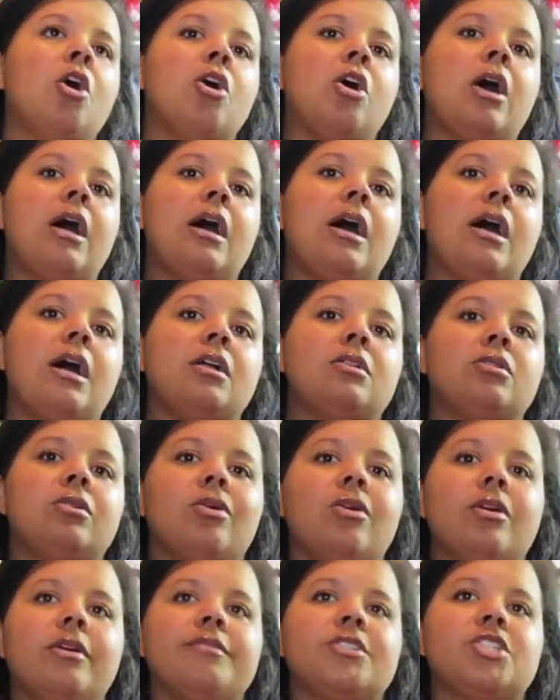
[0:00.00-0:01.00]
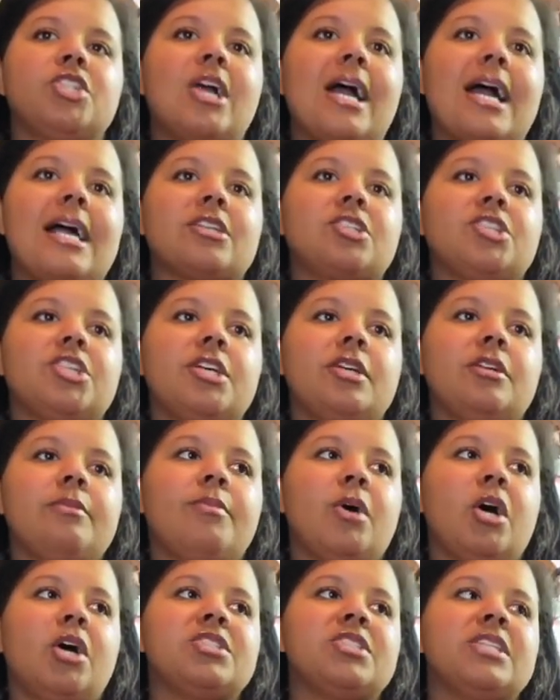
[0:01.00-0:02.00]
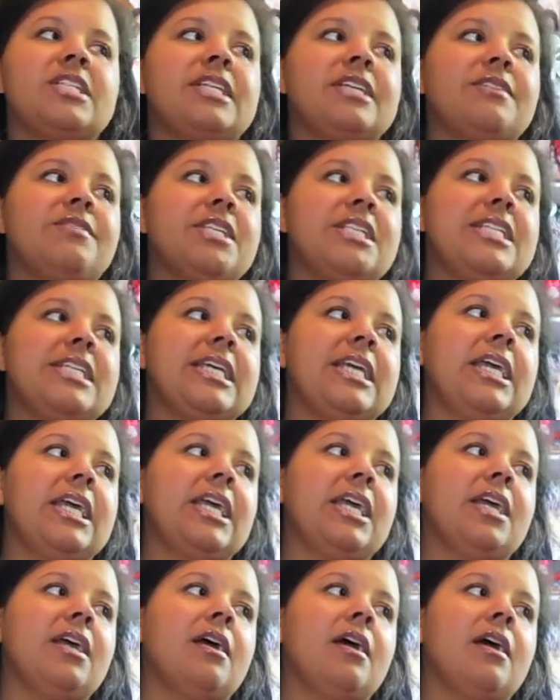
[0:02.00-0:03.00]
law of attraction, positivity,